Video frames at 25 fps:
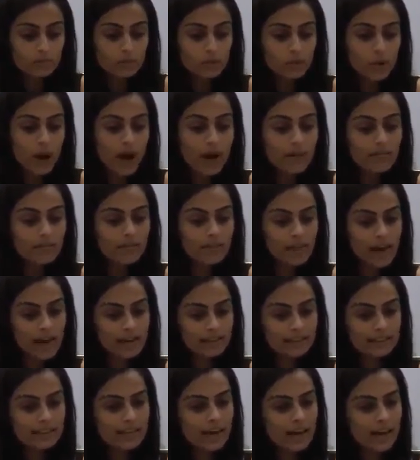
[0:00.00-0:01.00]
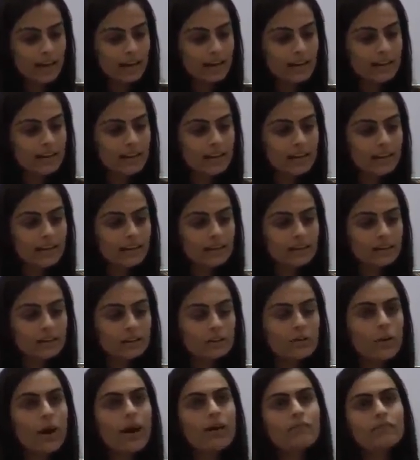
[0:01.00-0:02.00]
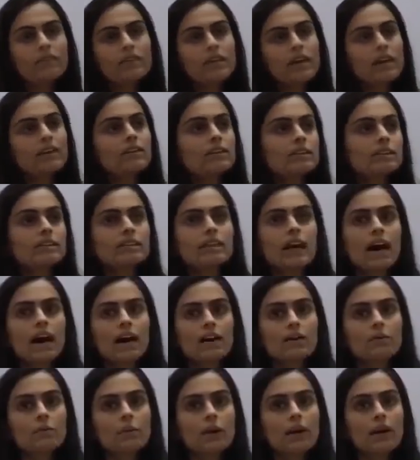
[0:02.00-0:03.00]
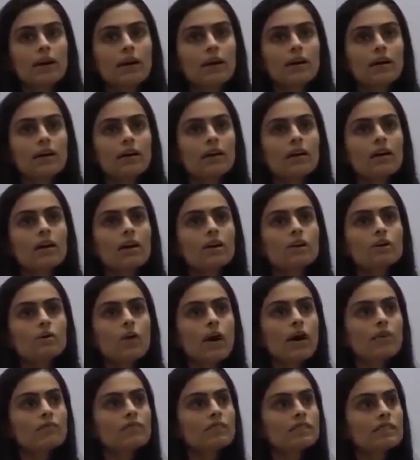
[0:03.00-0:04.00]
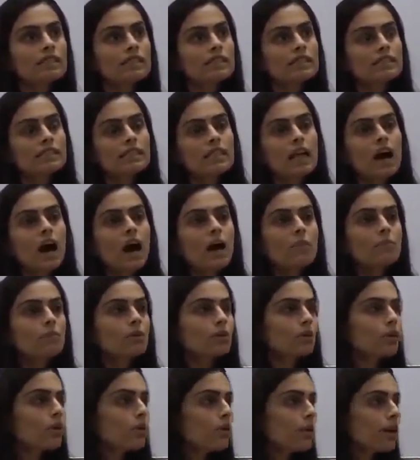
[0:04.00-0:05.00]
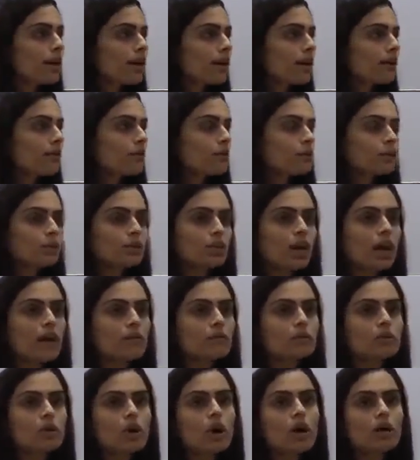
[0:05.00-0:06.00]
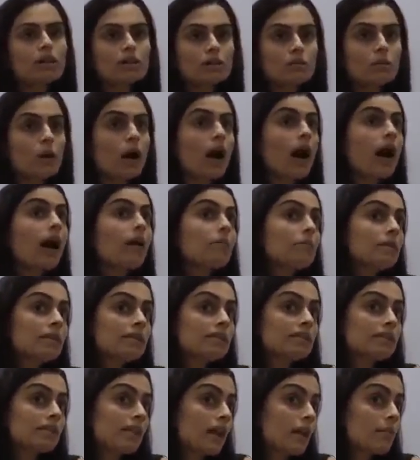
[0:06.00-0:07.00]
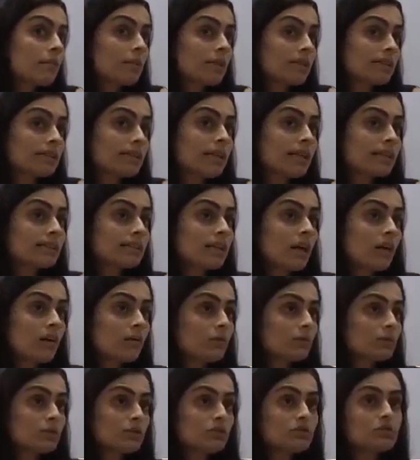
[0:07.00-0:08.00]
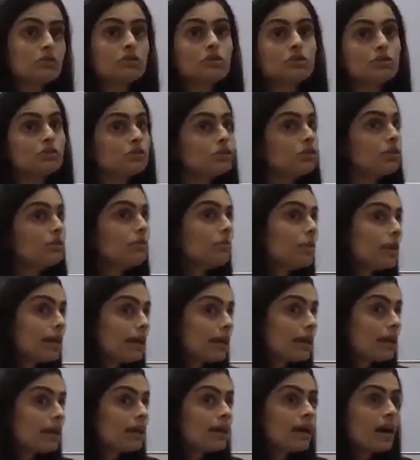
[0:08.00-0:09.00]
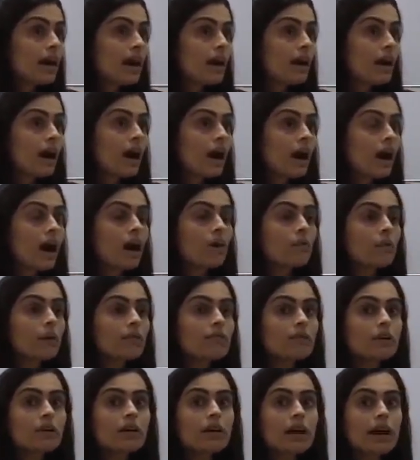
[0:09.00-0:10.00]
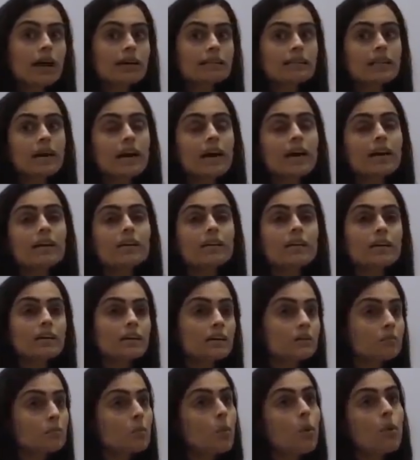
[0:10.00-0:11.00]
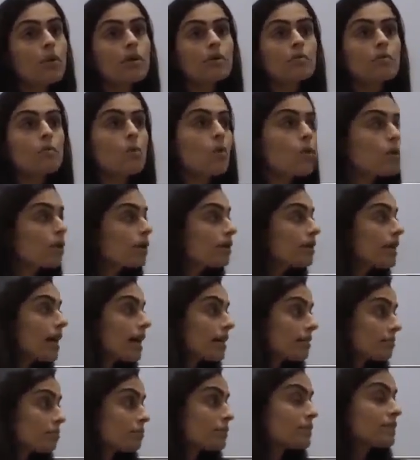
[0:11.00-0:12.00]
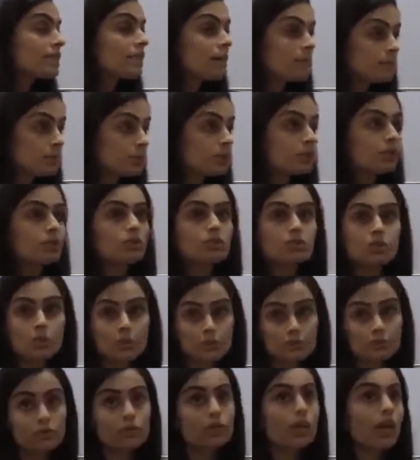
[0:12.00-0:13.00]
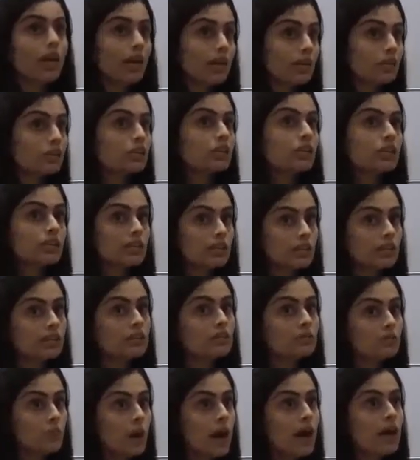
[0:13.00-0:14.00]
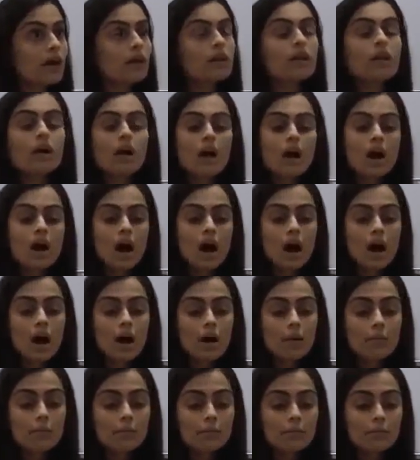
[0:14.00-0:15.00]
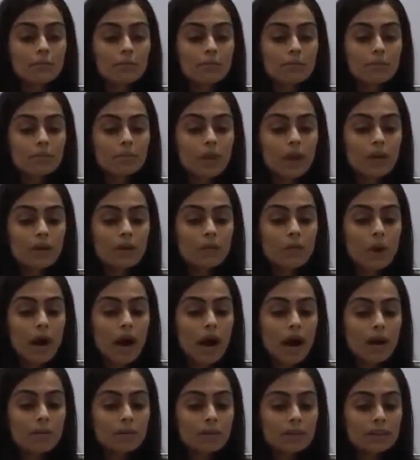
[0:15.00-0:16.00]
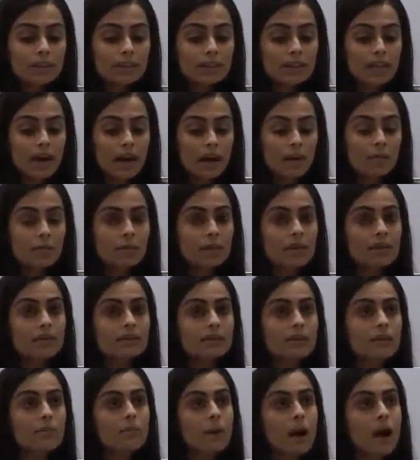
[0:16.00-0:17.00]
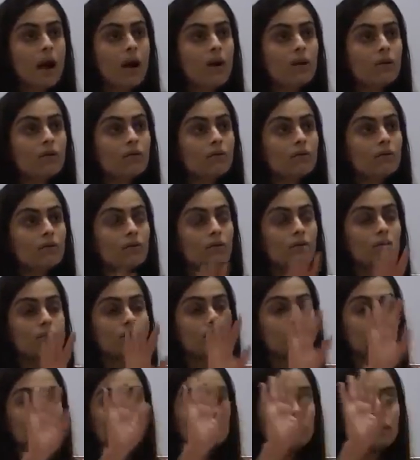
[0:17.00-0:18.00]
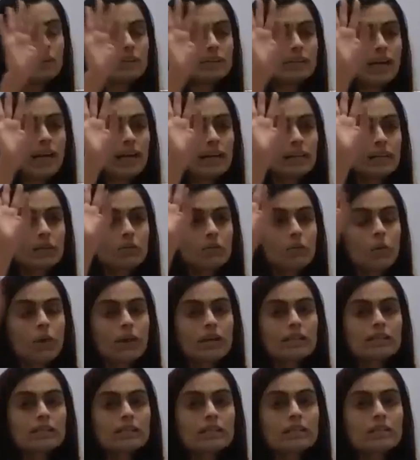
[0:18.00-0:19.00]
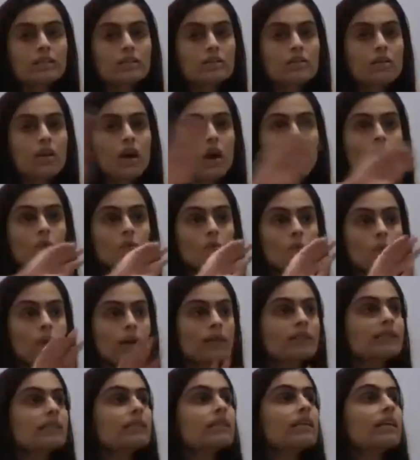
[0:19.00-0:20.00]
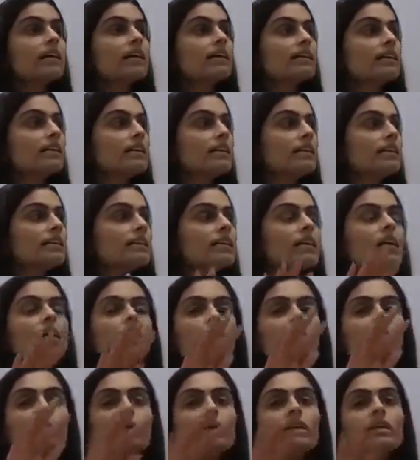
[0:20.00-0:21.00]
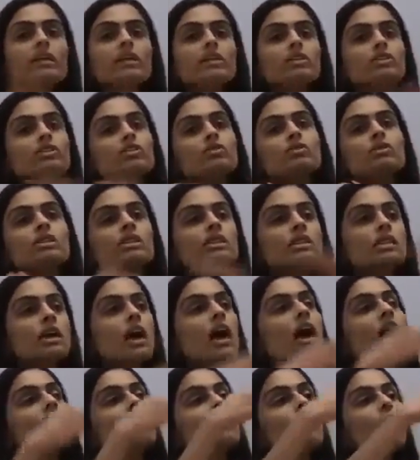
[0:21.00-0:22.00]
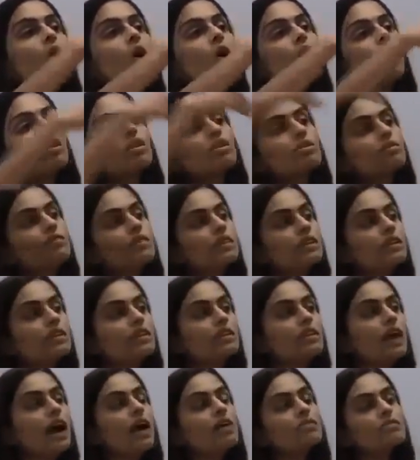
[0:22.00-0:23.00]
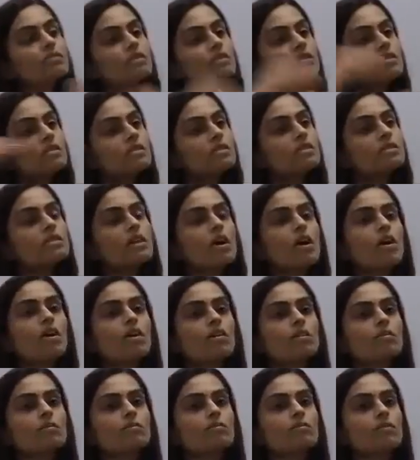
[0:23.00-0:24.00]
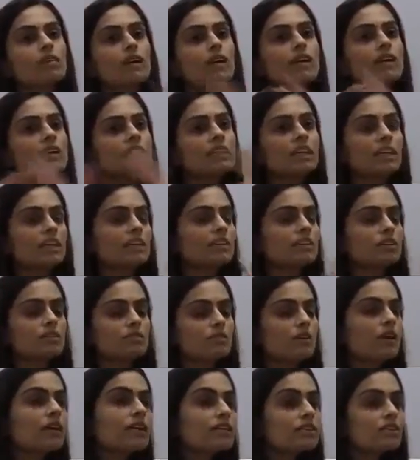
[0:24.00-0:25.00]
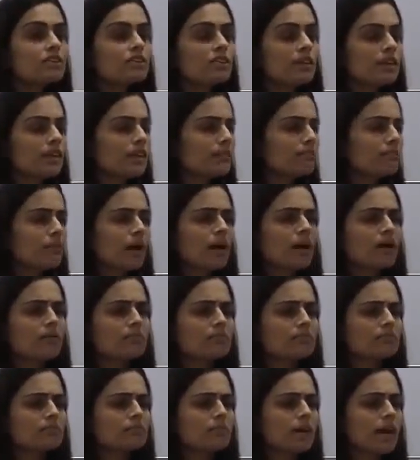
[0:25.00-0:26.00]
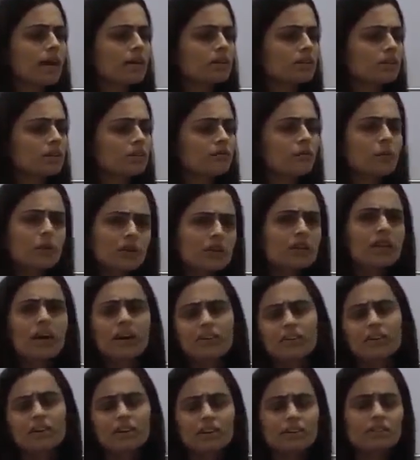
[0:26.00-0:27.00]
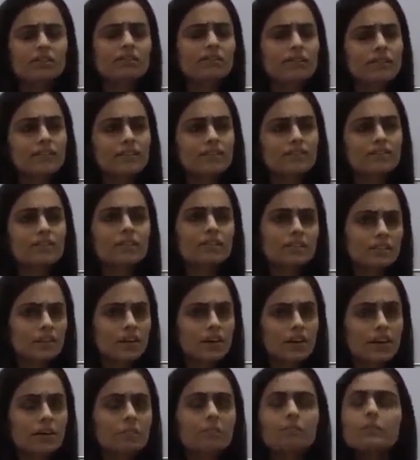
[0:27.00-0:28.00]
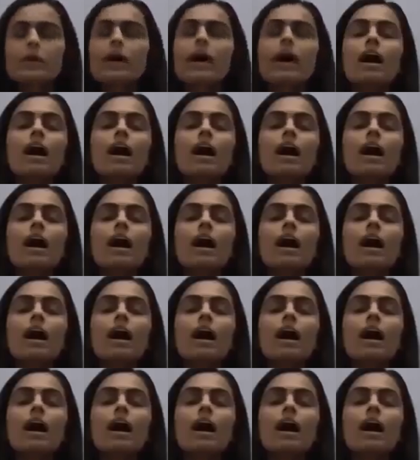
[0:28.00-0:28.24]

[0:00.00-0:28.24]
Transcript: you have that side, and then you have the other side where you have this Islam growing, which I would call the Wahhabi Islam, because that's how it was introduced to me. However, as I learned more and more, that perception sort of changed a little as well. Now, the Wahhabi Islam is about exactly what is in the Quran, what is in the Hadith. We need to discard all of the thousands of years of history, actually 1,400 years of history, sorry,